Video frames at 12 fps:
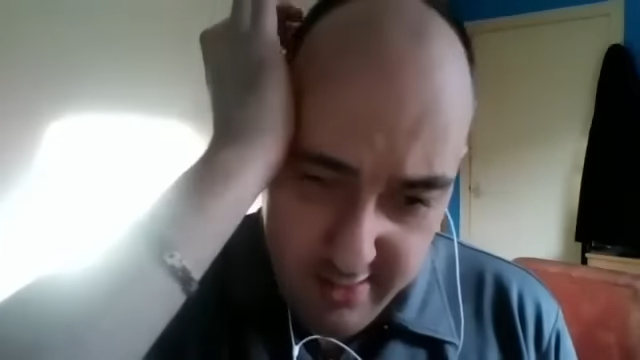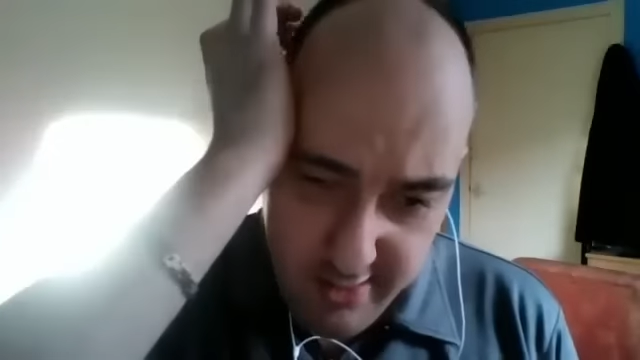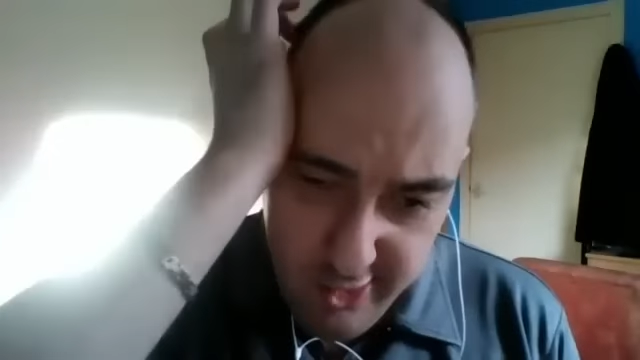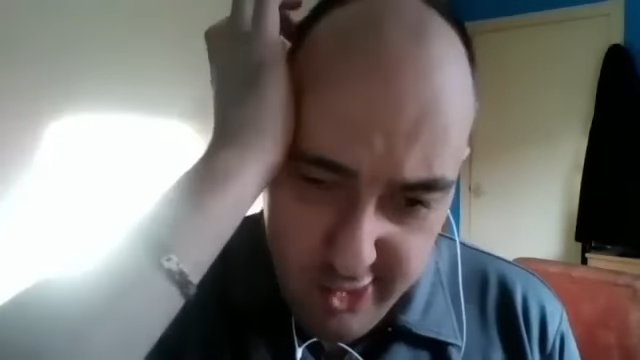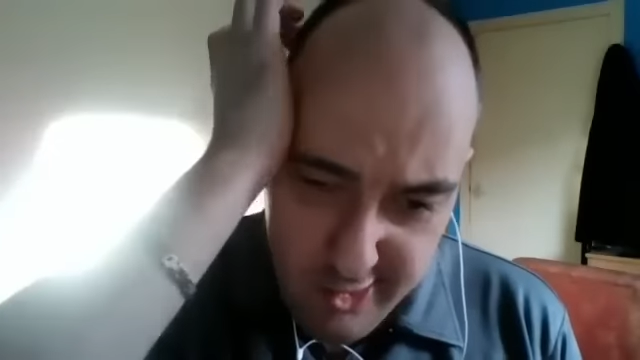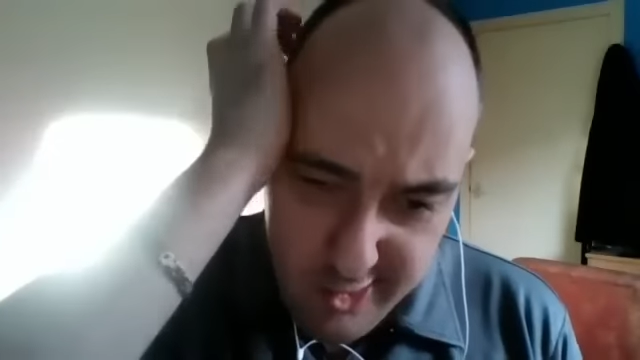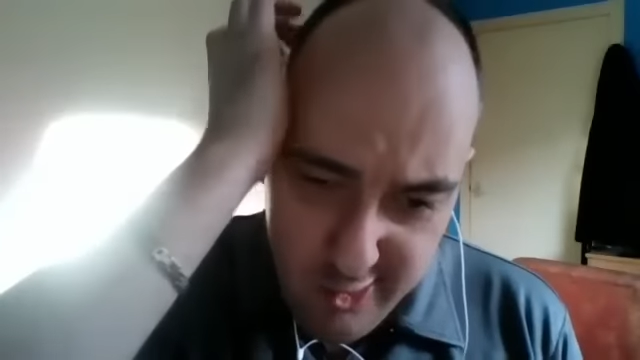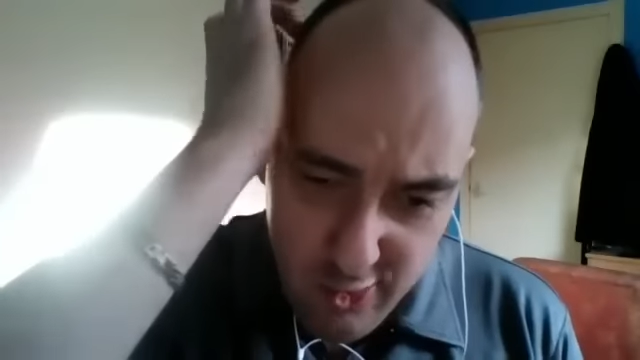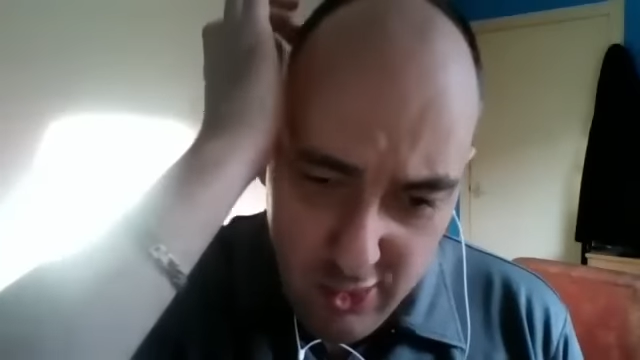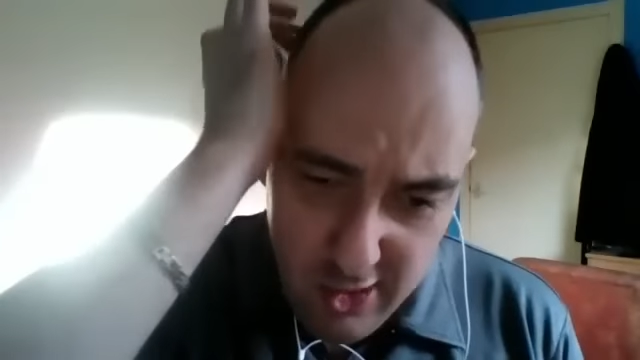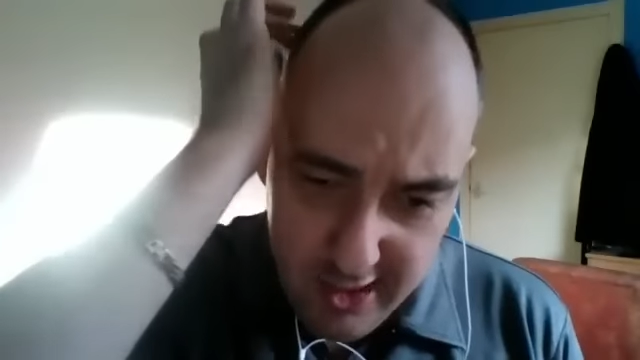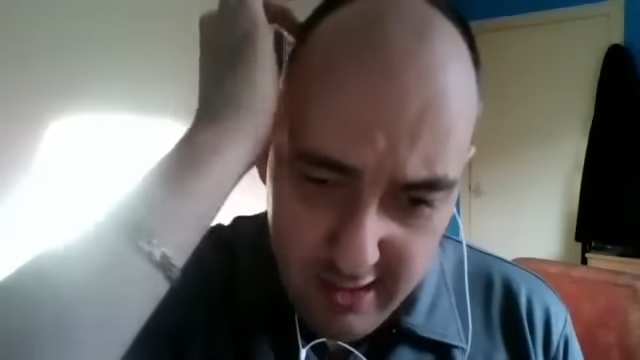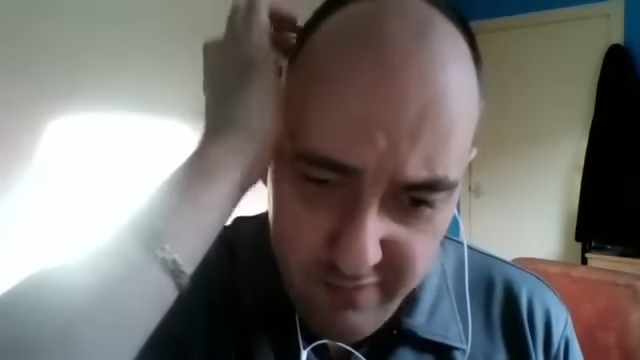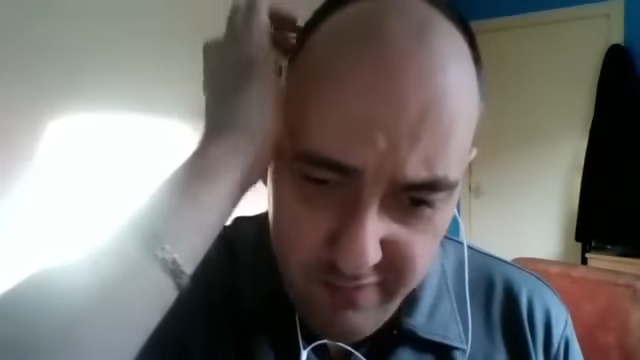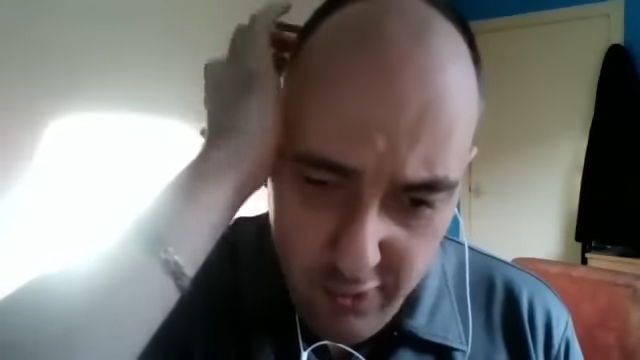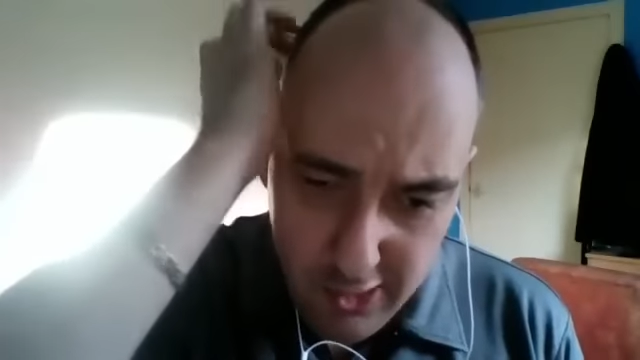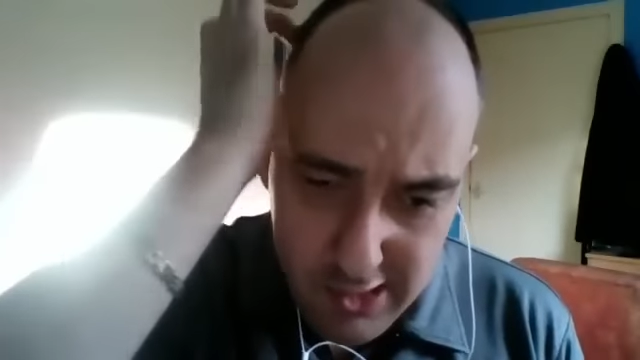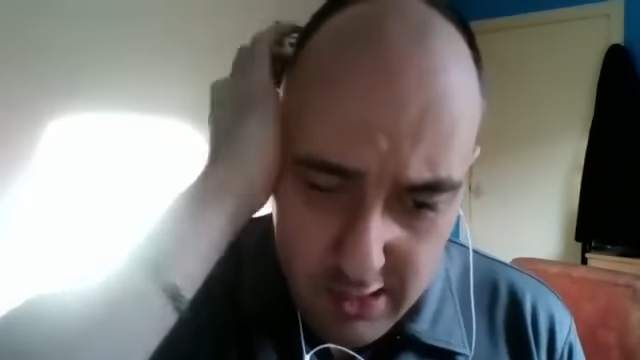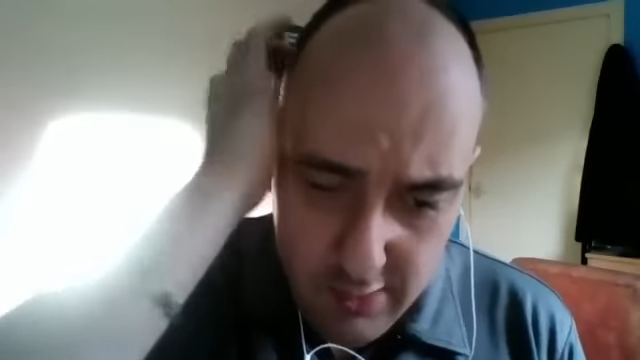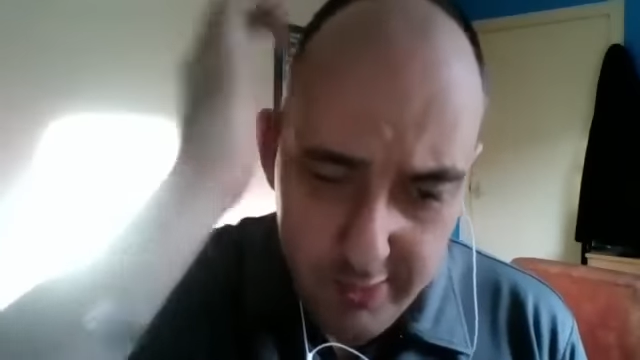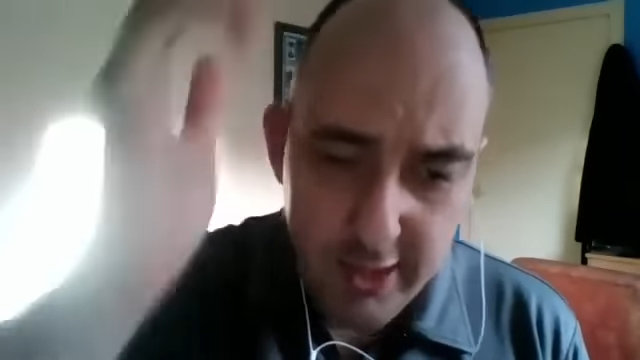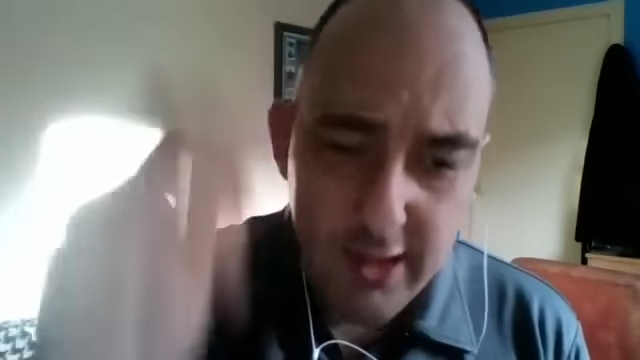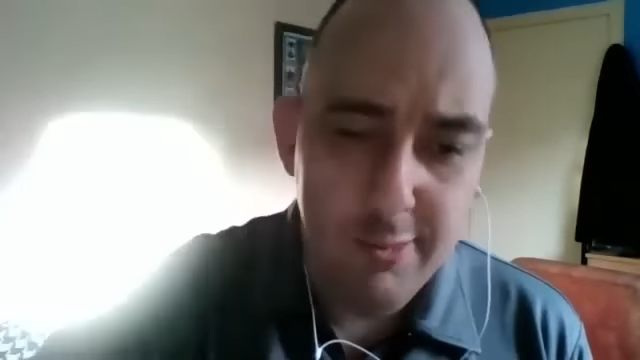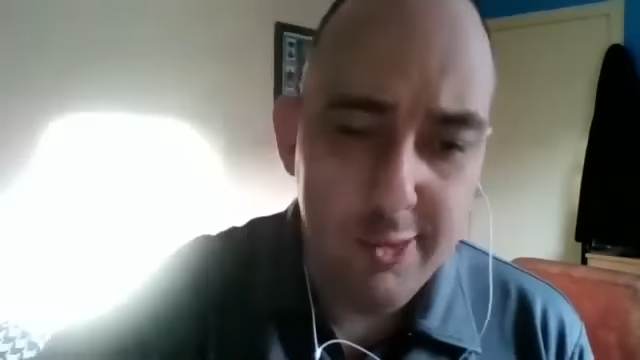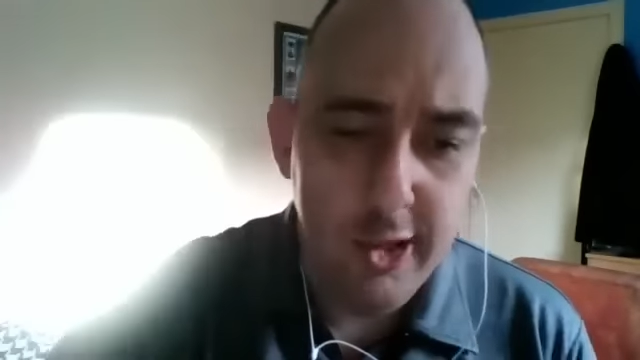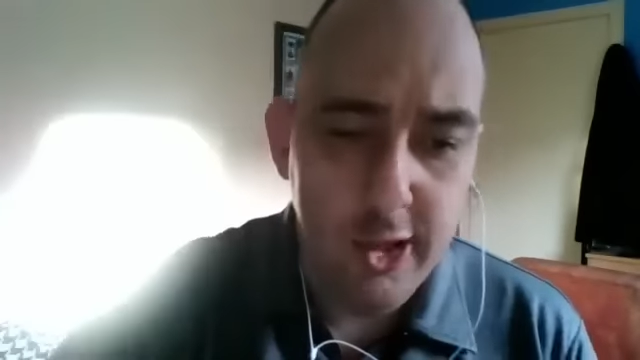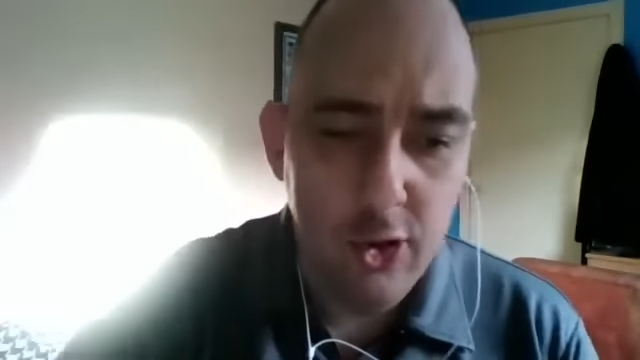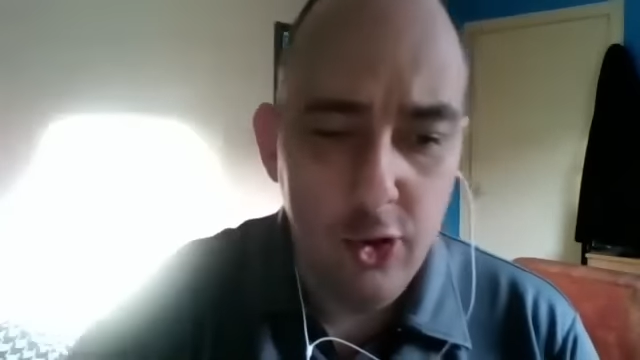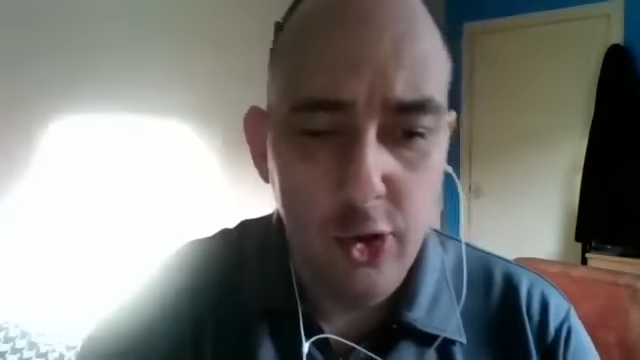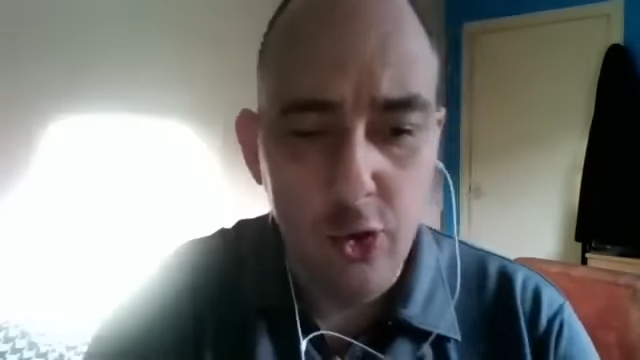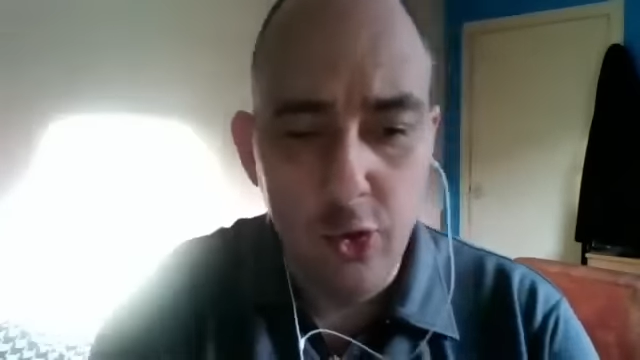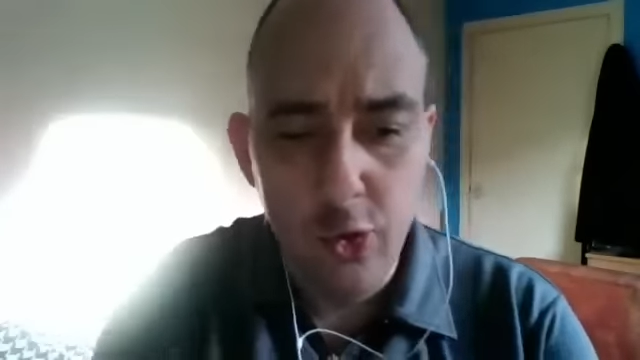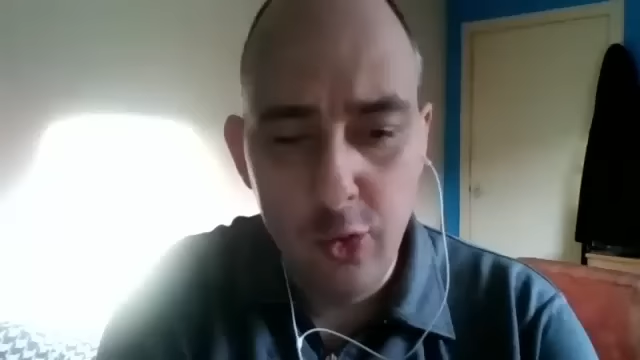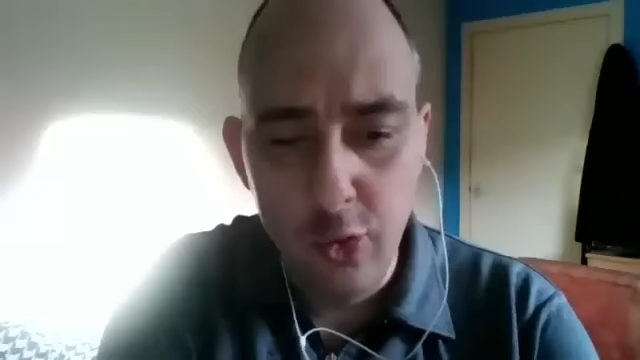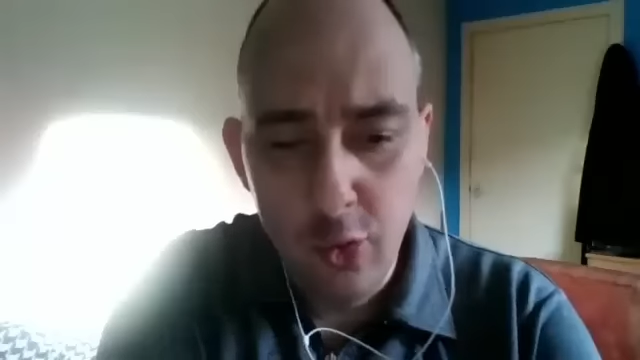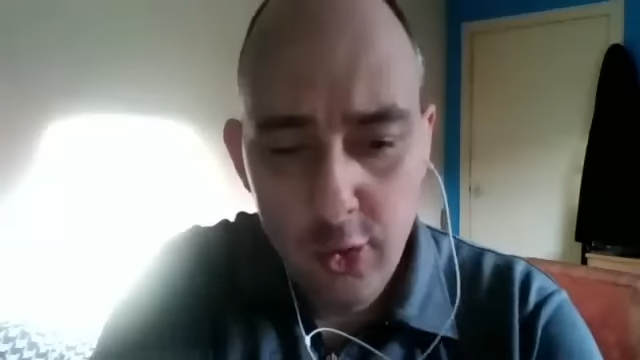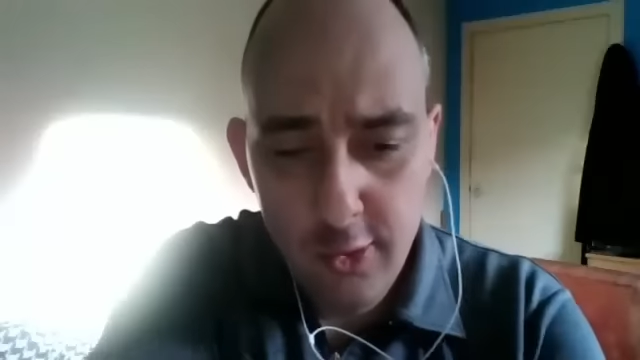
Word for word: not so lucky, unfortunately, when it comes to the Audio Who